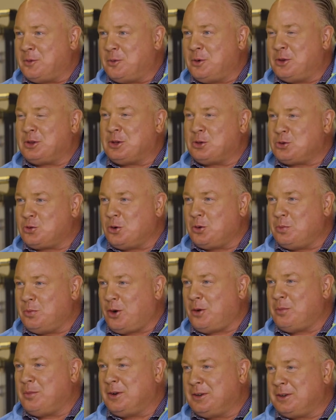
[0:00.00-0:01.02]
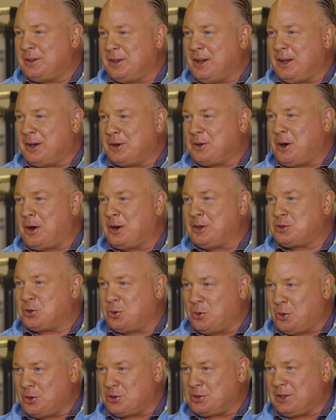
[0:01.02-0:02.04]
with the true bourbon
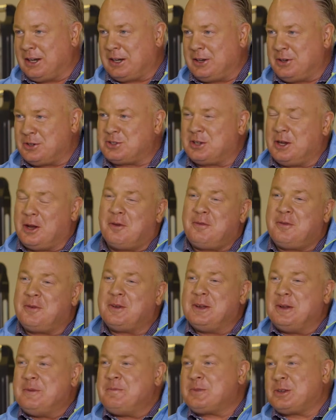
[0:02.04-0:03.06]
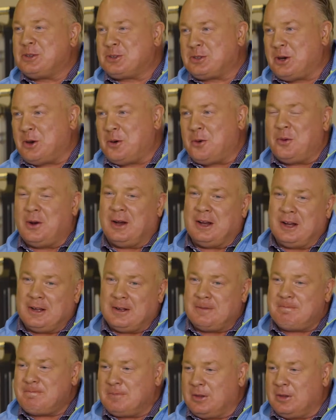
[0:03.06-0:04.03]
connoisseurs like yourself. So